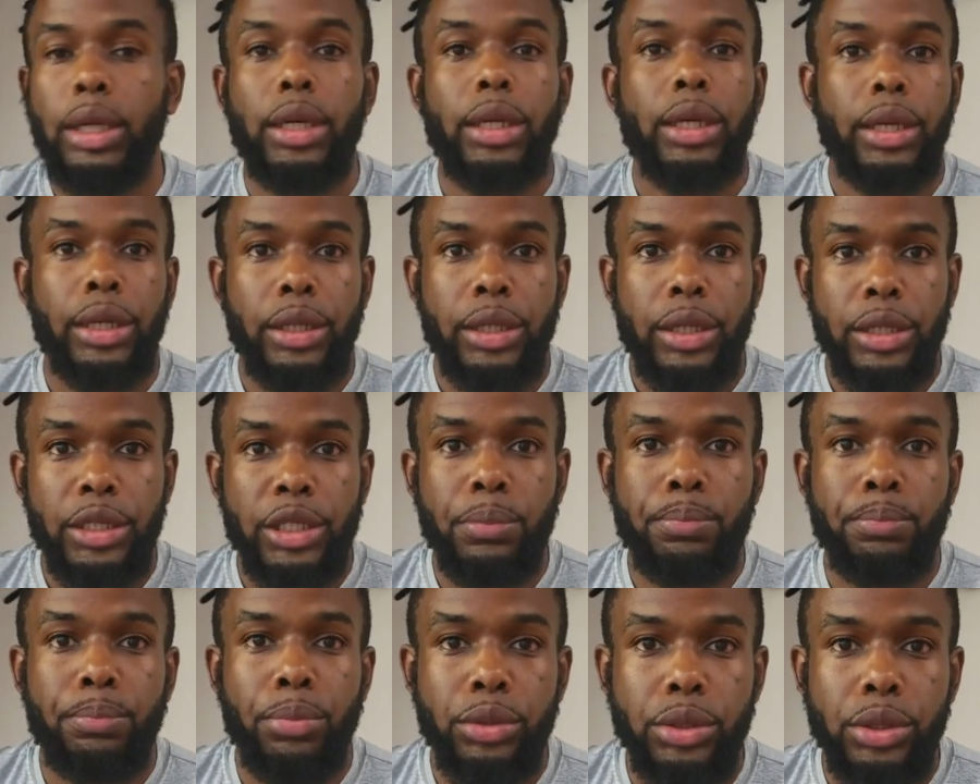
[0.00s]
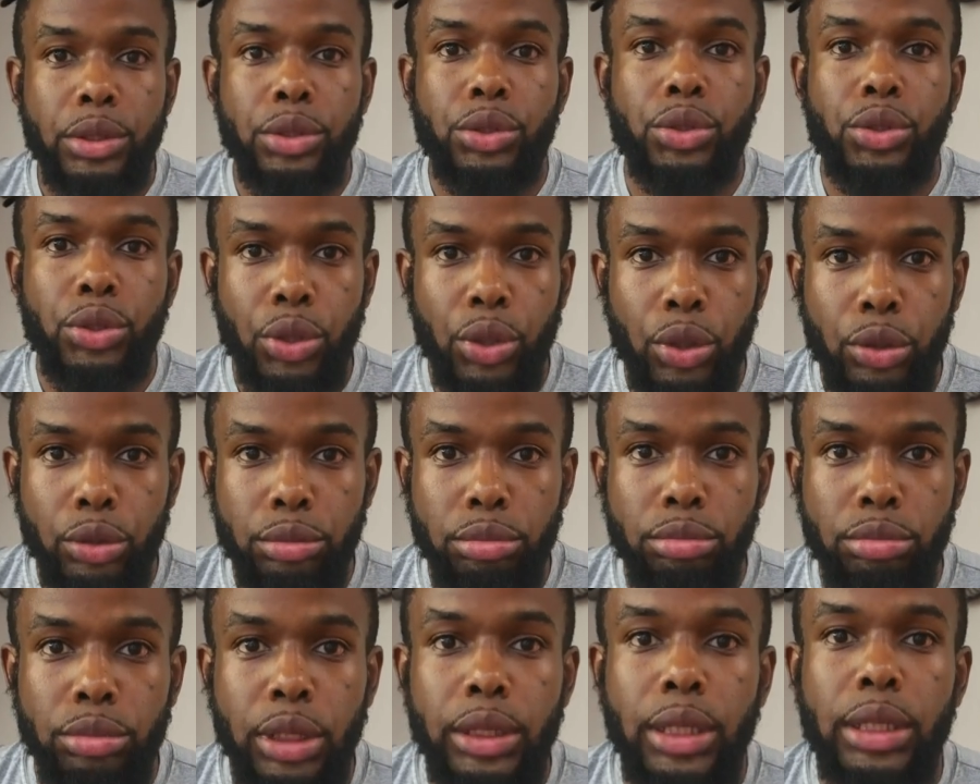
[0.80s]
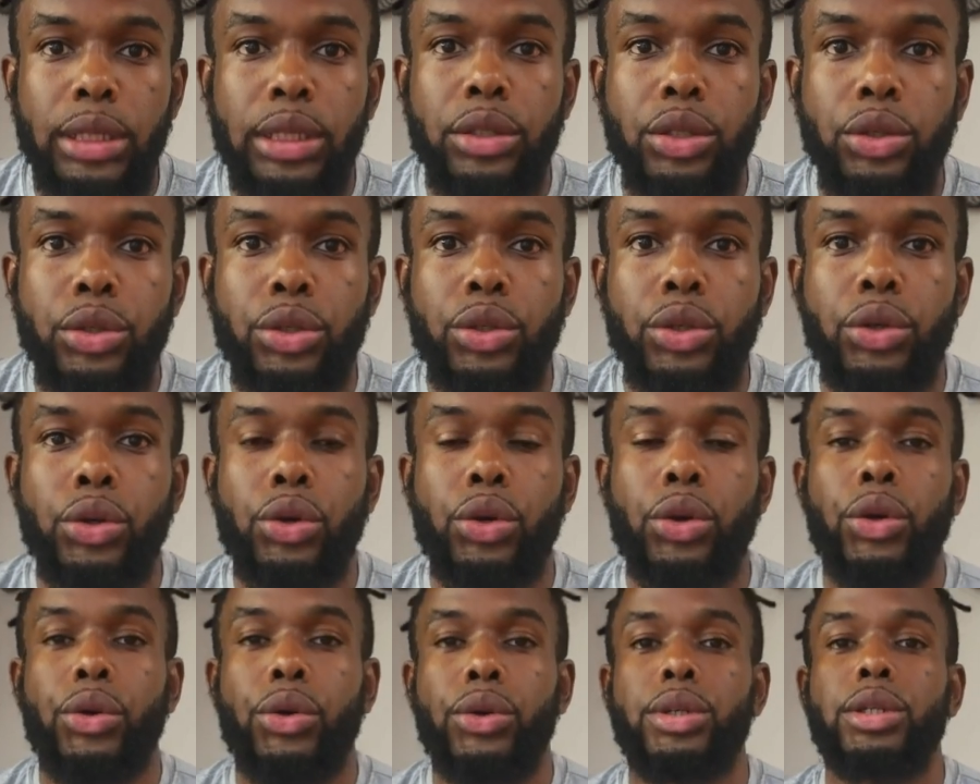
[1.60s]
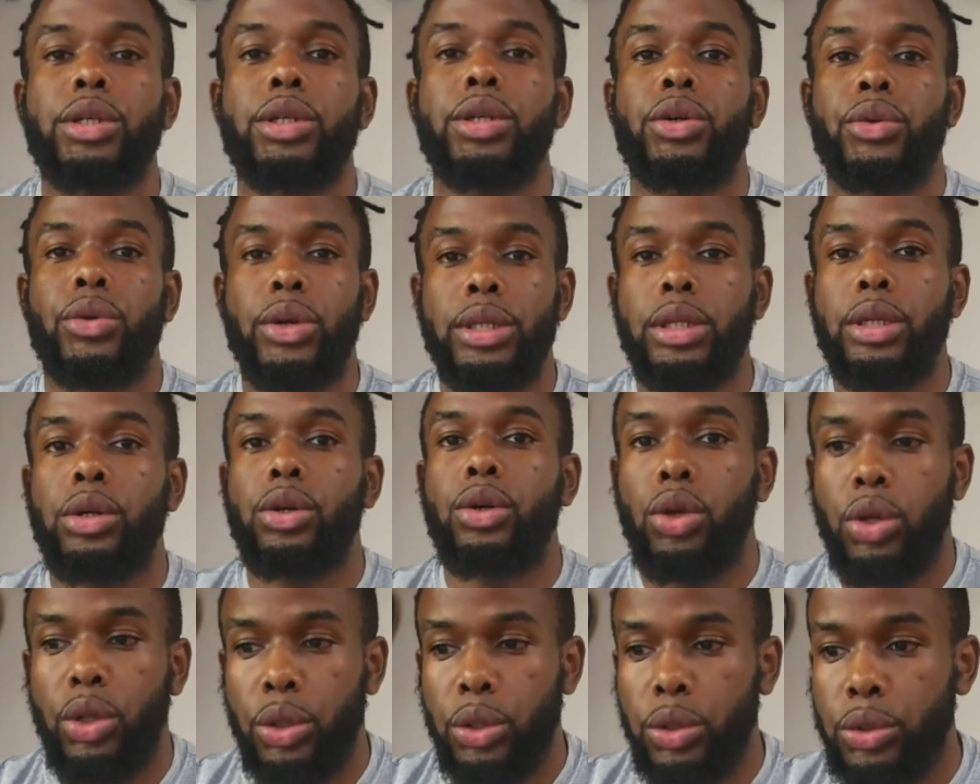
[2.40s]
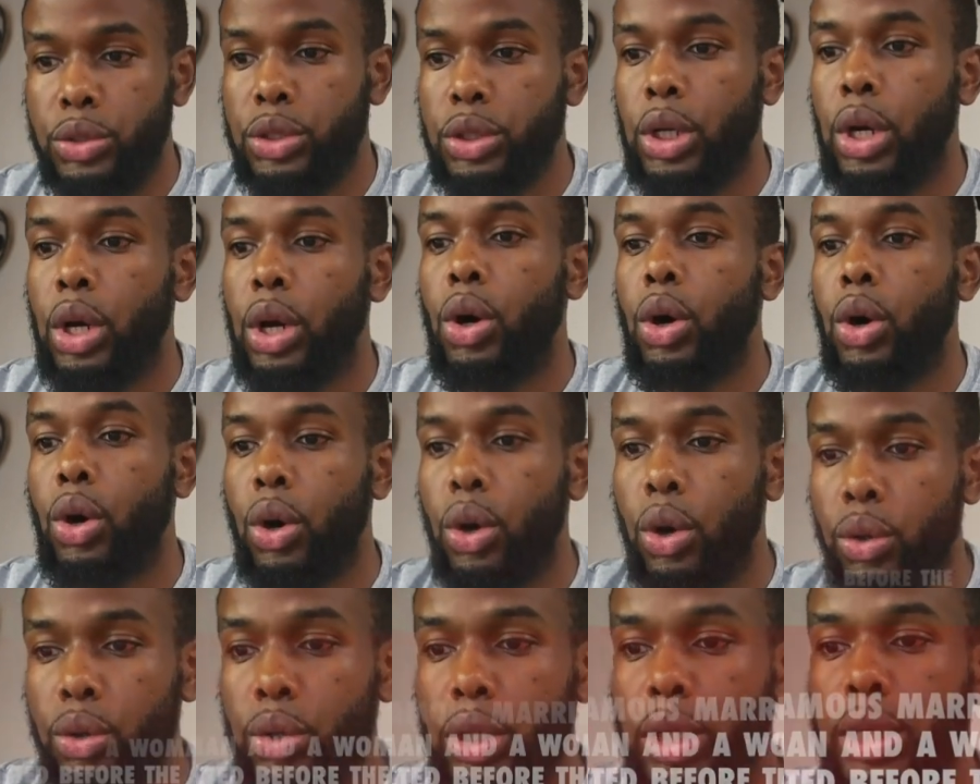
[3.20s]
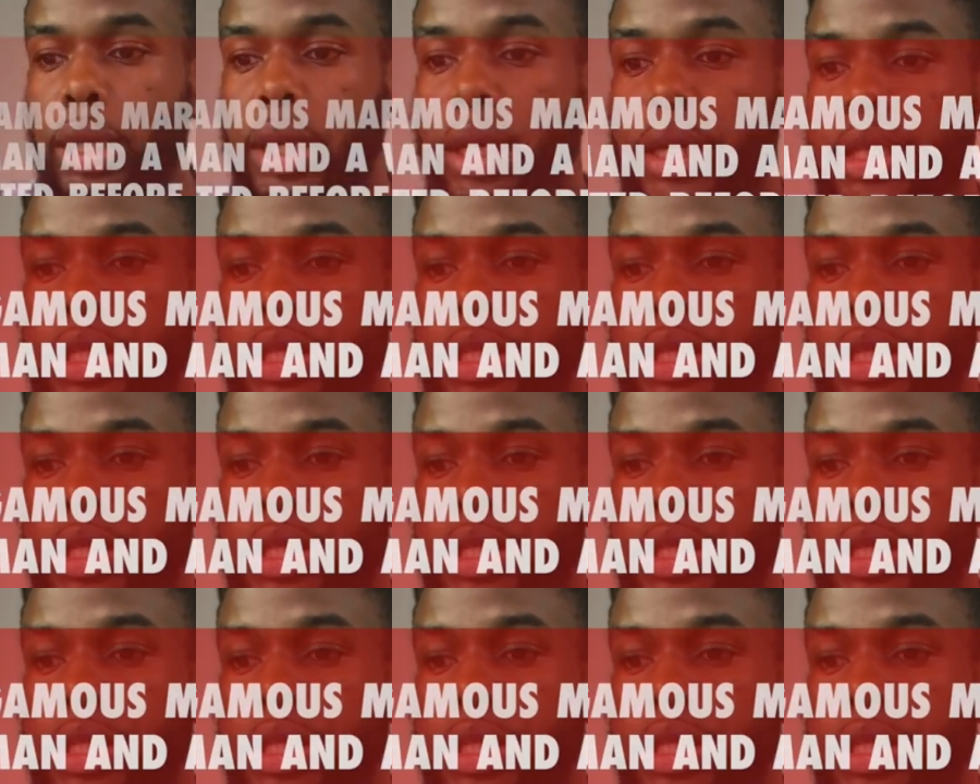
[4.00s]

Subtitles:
It is important to know that under the current Rwandan laws, only a